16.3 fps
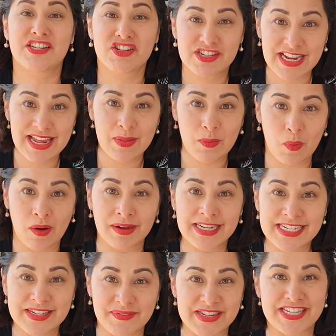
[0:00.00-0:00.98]
and see the
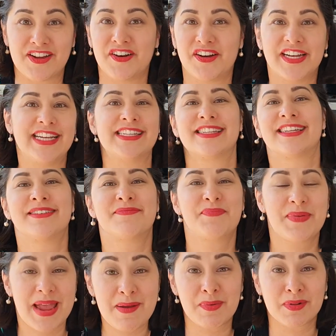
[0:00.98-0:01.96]
whites of his eyes
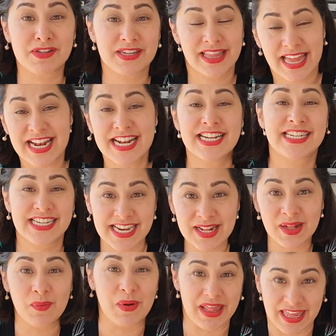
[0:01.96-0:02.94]
and be able to then
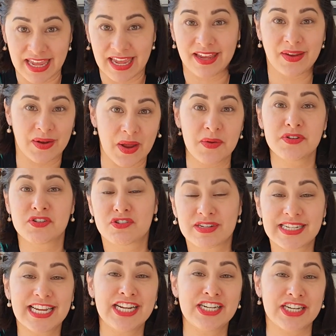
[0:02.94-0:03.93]
deal with it, you know,
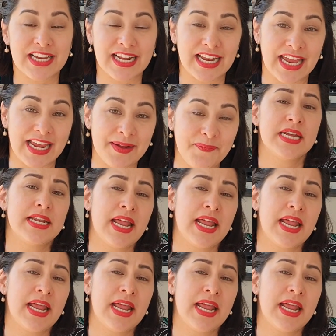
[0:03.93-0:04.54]
strategically.